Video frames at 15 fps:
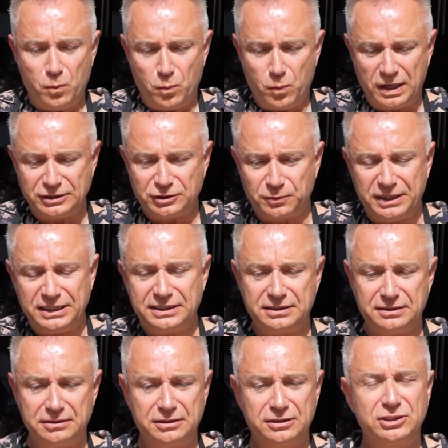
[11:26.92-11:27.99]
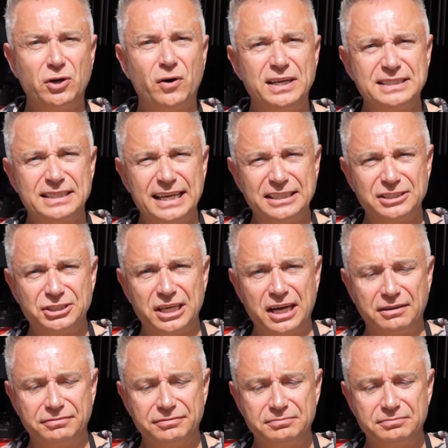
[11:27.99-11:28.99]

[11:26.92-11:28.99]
One twist, tight as a gnat's chuff.